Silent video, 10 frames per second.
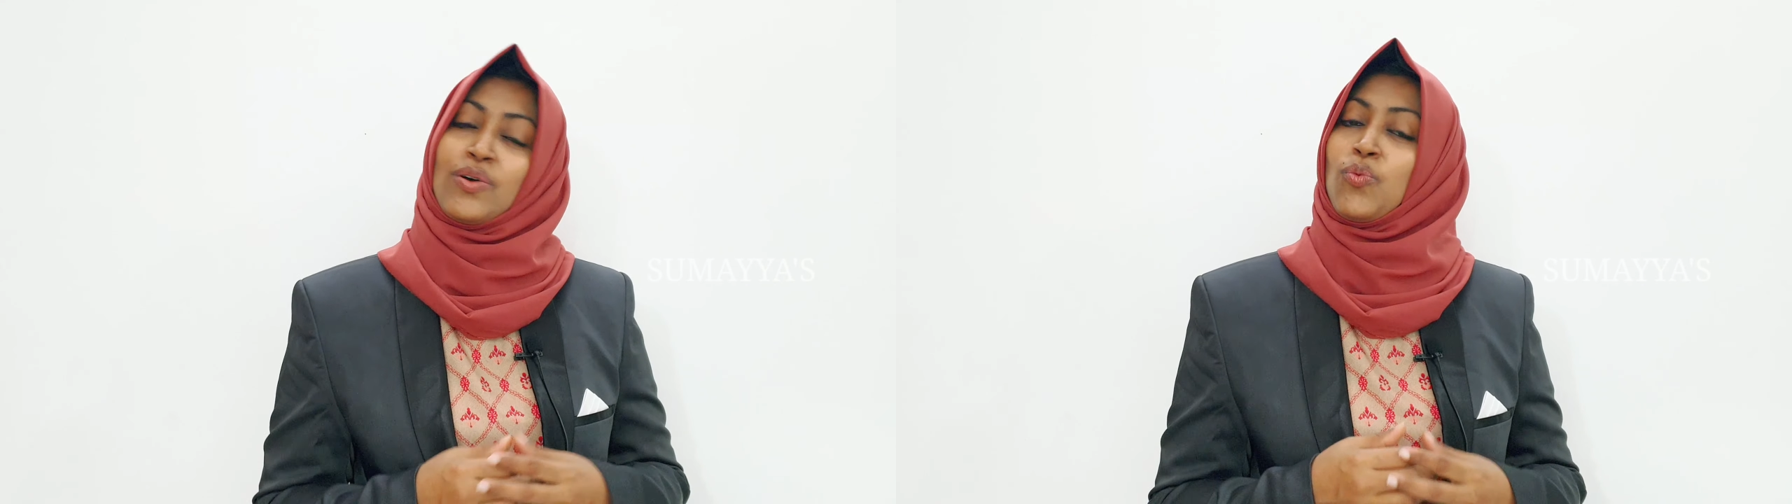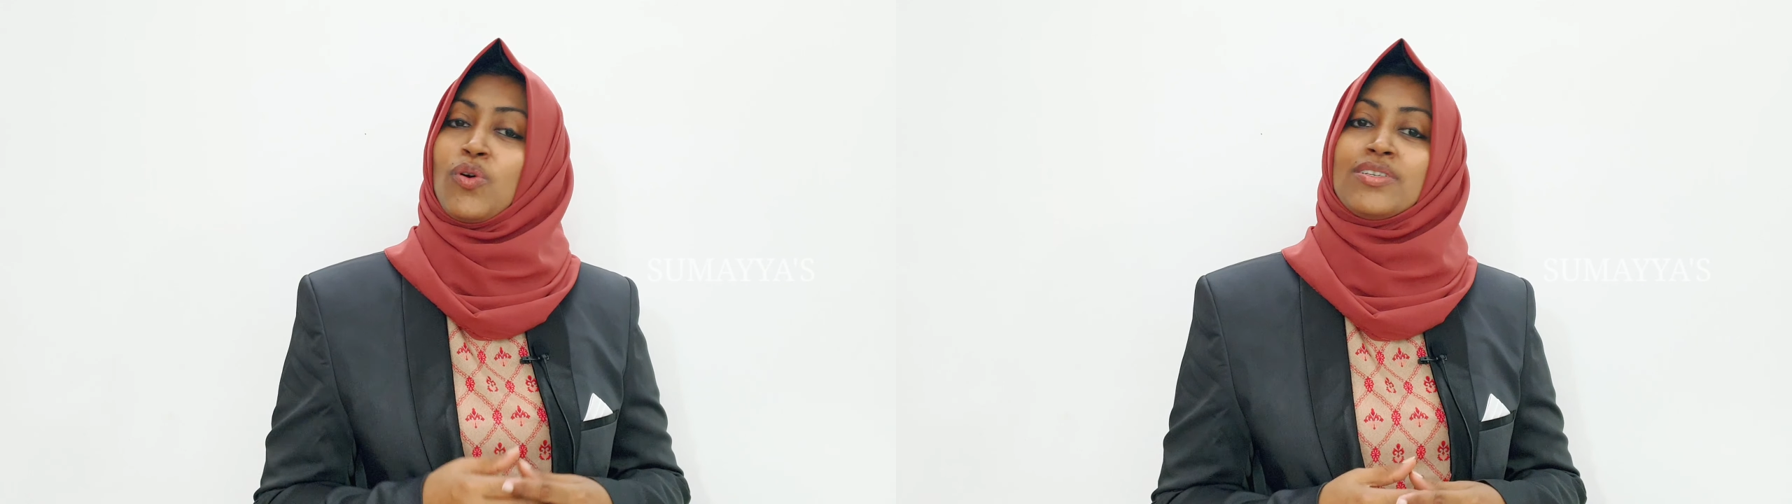
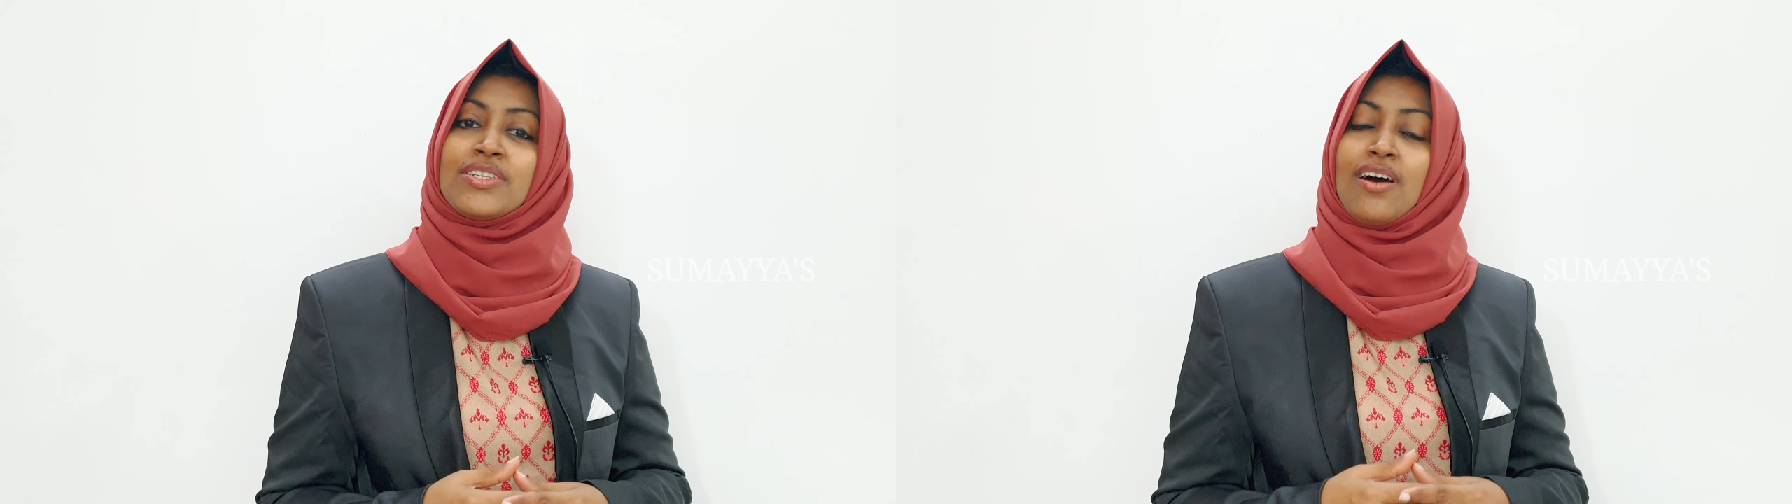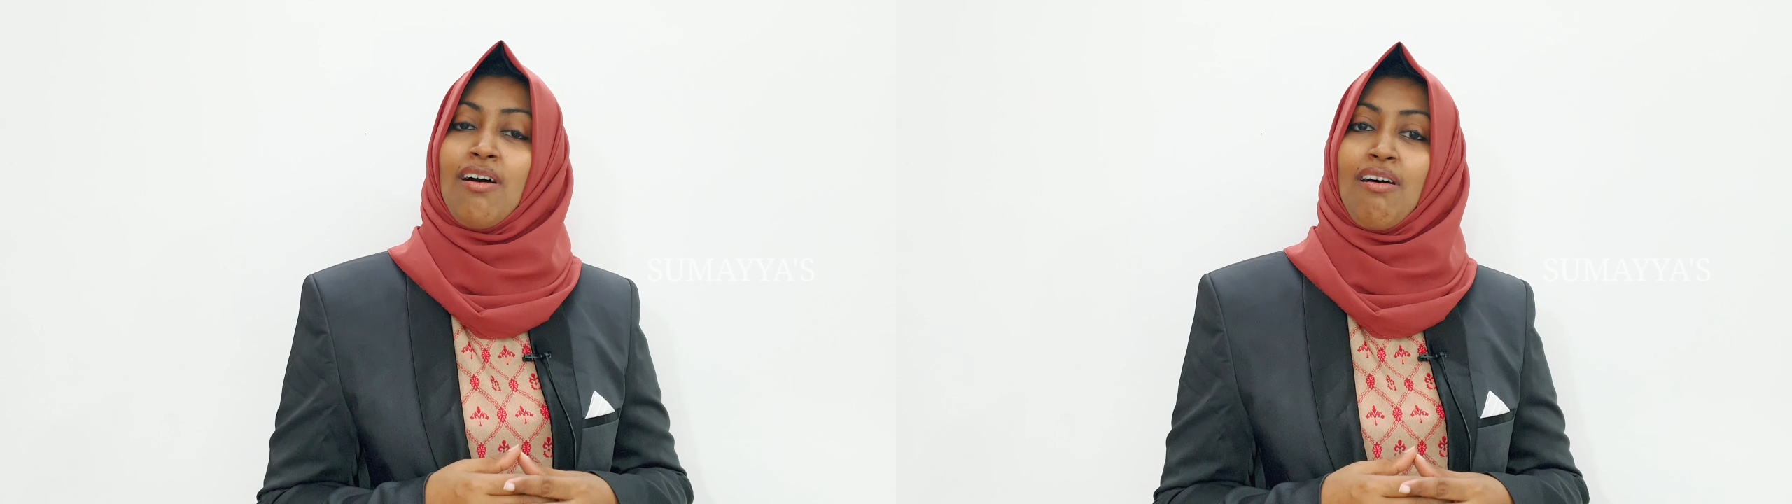the
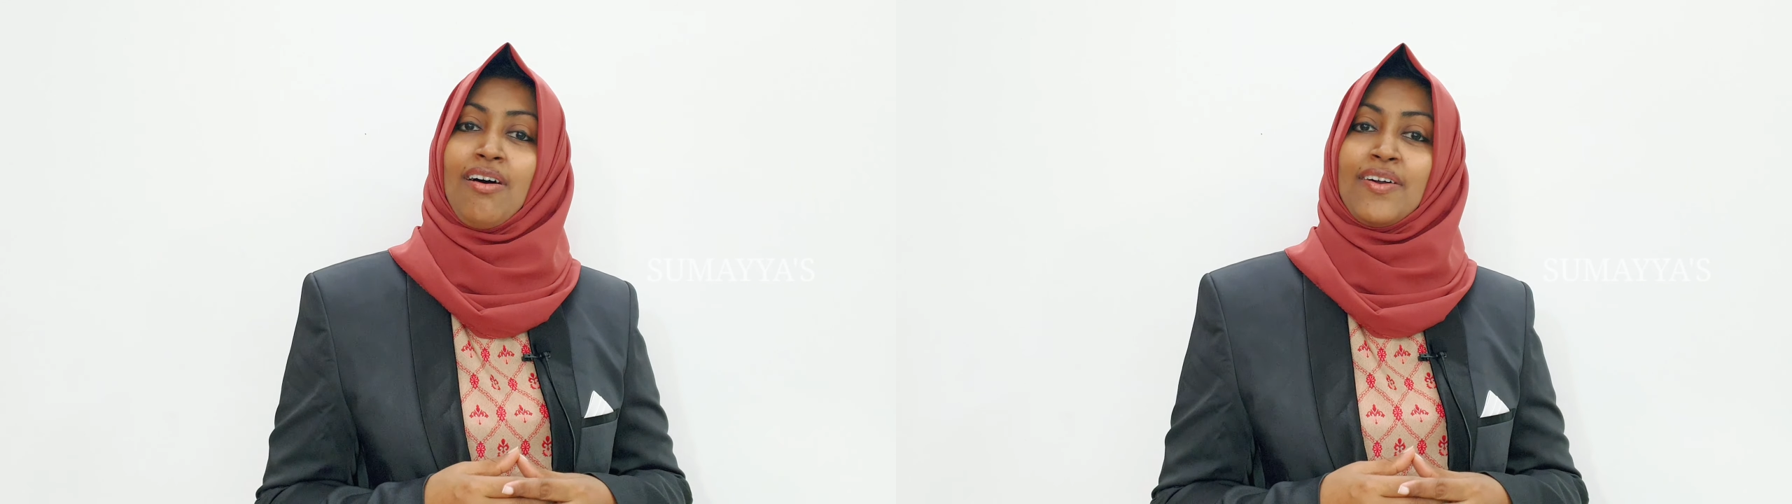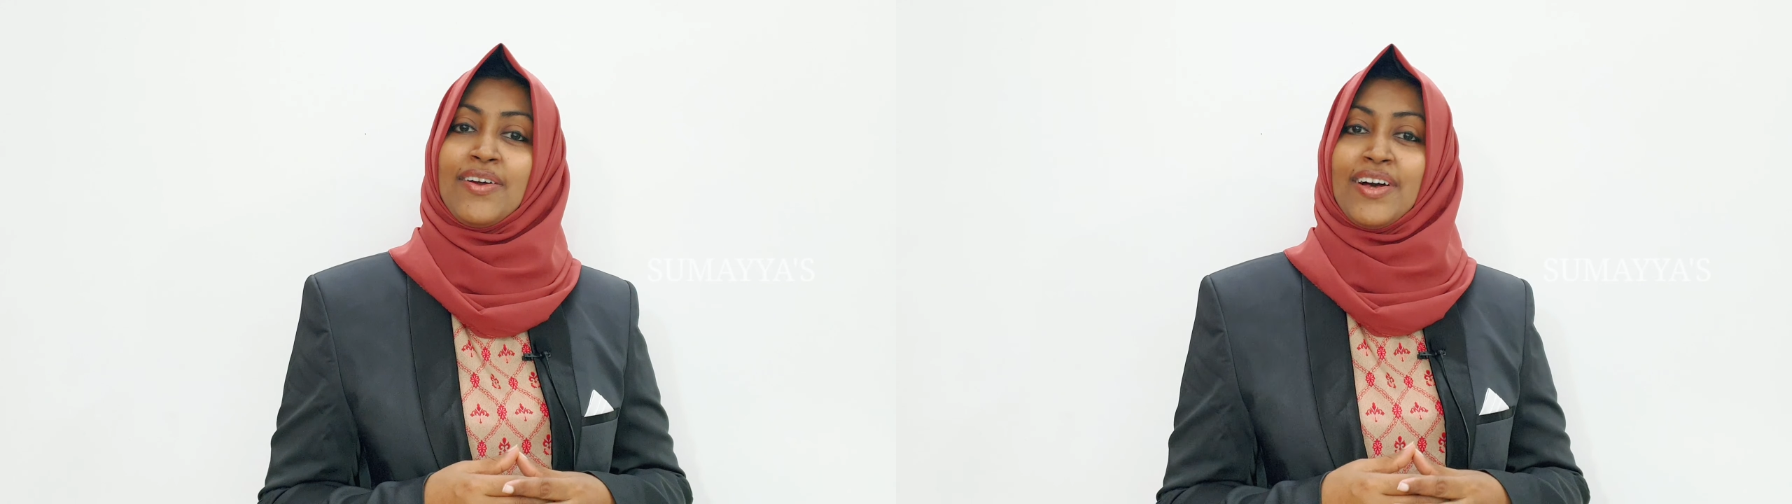words
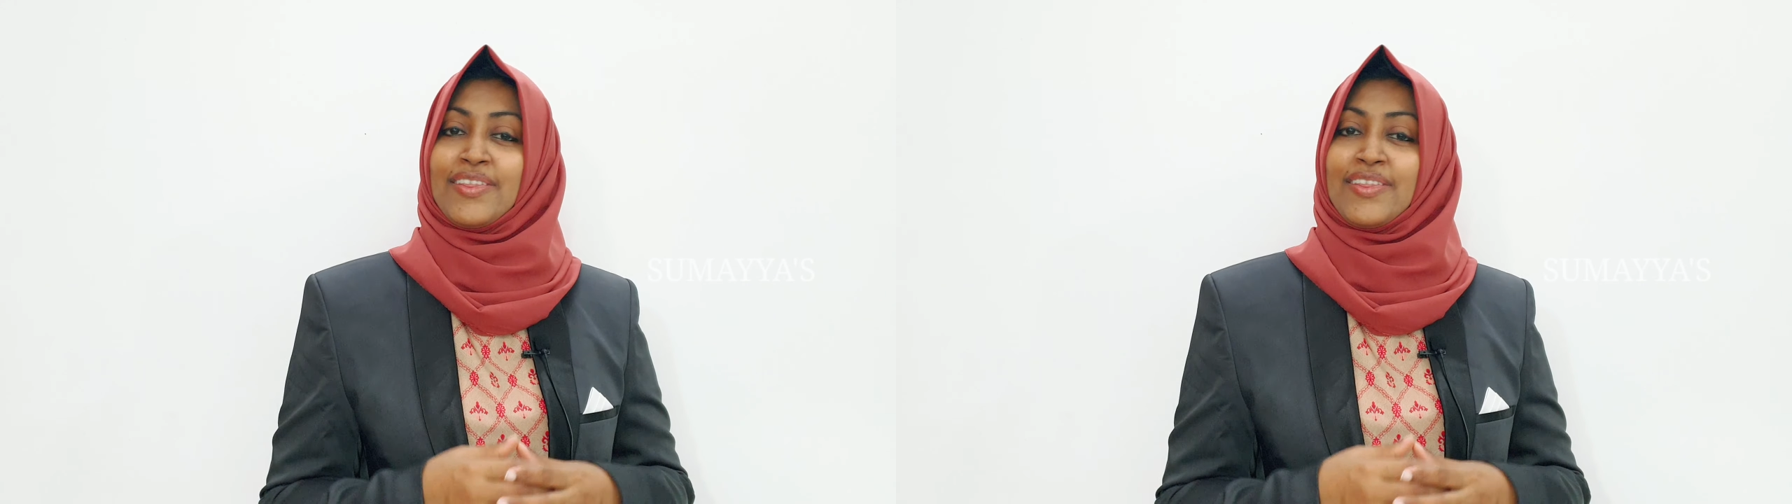are